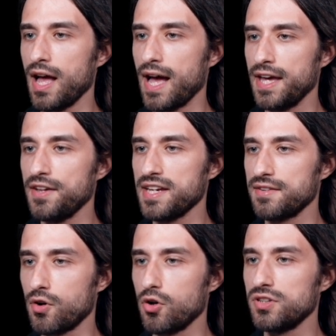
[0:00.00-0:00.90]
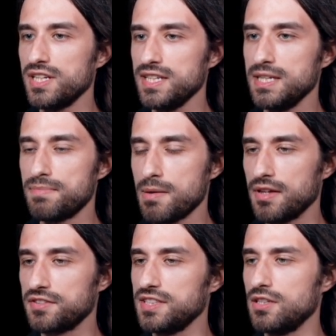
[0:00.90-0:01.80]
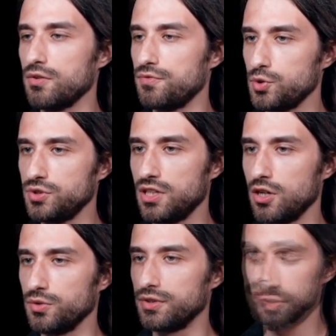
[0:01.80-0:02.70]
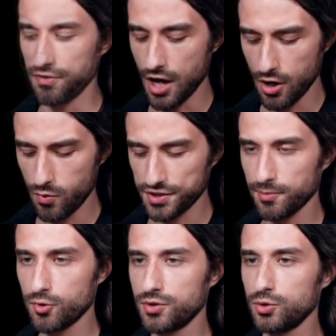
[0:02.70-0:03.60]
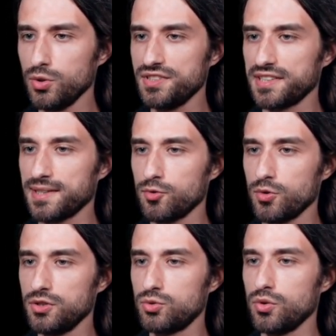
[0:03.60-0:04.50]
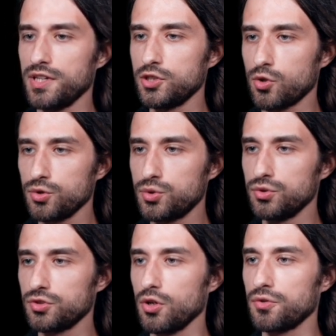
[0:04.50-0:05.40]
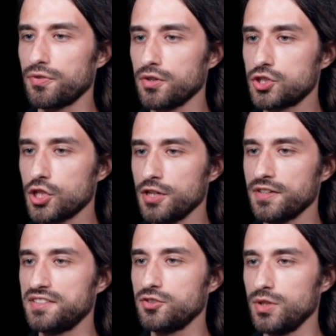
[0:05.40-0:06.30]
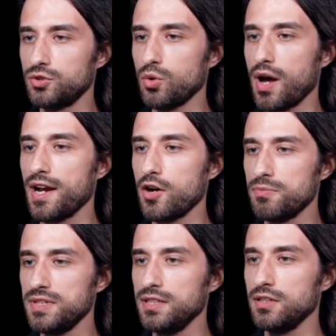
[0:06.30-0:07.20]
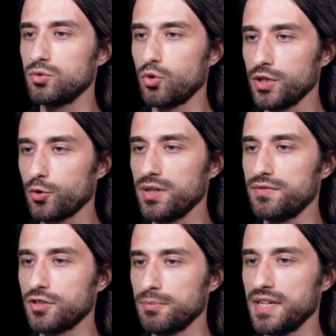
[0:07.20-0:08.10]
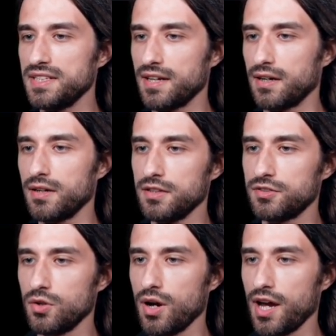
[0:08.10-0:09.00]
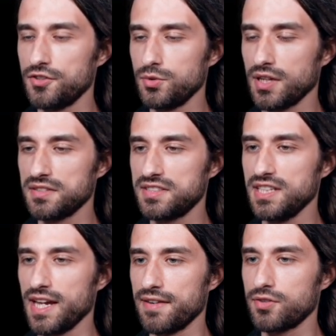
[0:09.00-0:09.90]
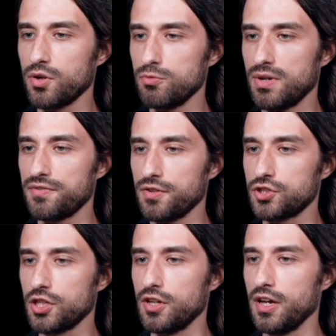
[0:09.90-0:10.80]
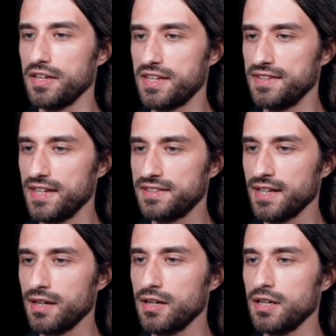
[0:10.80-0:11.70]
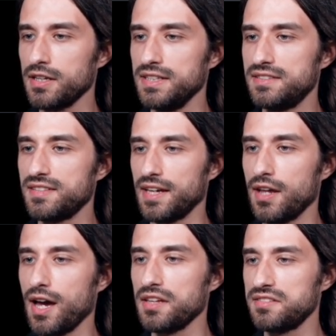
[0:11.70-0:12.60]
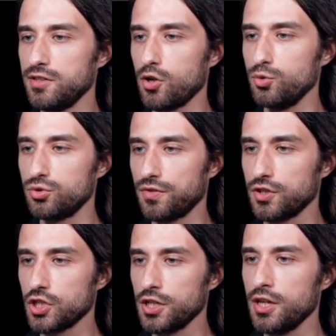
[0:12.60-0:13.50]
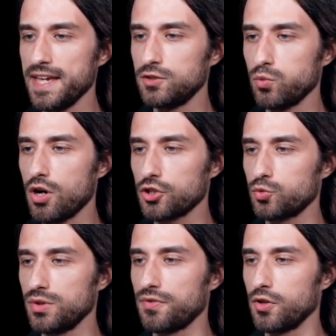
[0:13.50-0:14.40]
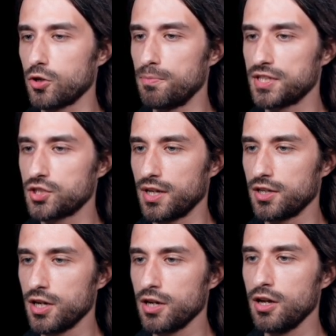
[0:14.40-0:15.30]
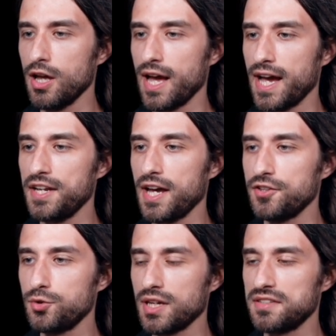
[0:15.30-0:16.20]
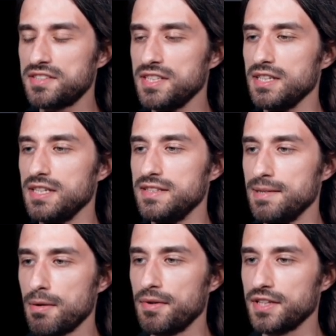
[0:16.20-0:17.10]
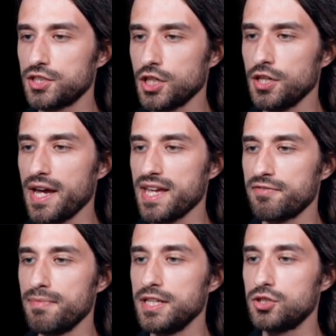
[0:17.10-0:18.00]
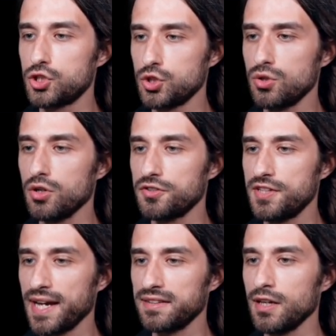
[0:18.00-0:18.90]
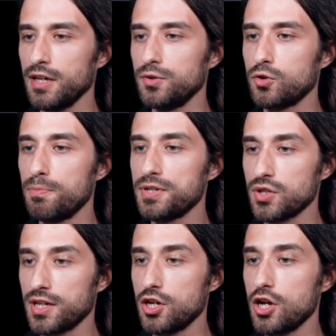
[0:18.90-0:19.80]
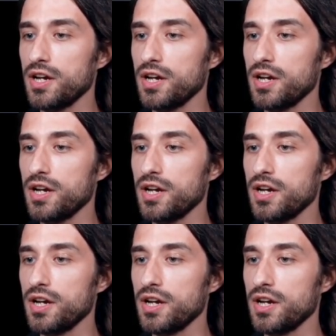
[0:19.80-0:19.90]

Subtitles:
And I have only implemented view_did_load. Now, what I'm going to do is that I'm going to introduce a function that is going to allow me to retrieve some data. So as you can see, I have called my function getData. It's an asynchronous function. It works with a completion handler. And as you can see in the implementation, I have made sure that the completion handler